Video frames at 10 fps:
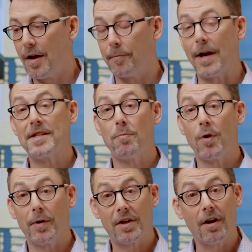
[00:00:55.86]

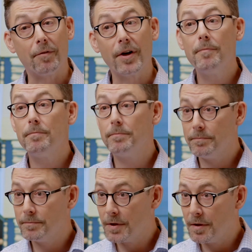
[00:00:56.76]
ransomware recovery
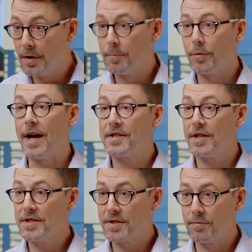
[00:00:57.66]

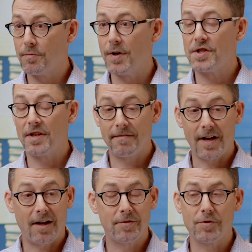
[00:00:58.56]
process, which
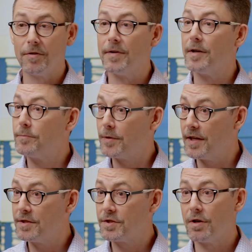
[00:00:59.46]
involved Druva,
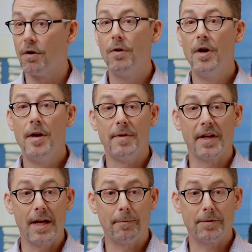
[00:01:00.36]
right? So
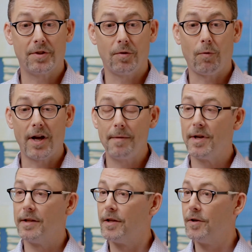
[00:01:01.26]
being able to
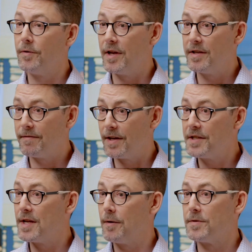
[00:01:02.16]
wipe and load a
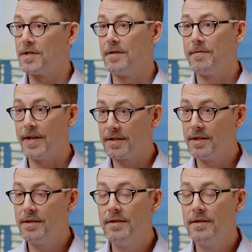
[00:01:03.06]
device that was infected